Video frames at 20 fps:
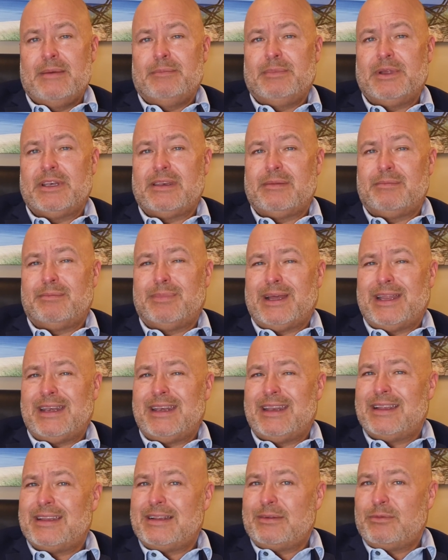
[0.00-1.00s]

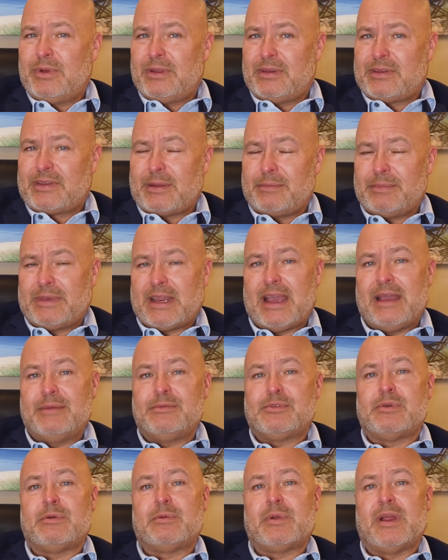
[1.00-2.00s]
But
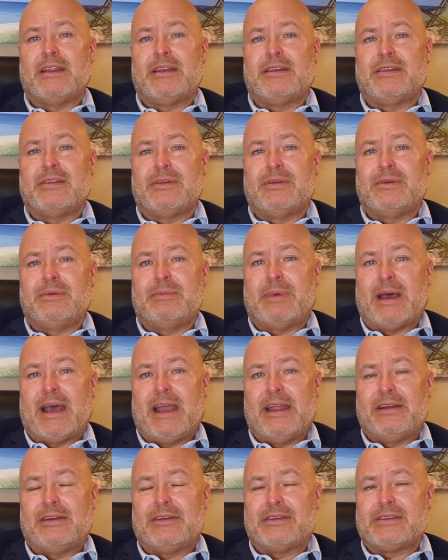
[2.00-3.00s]
sometimes we run into
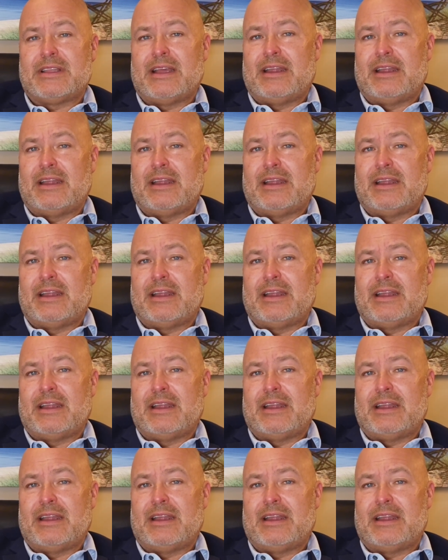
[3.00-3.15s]
buyers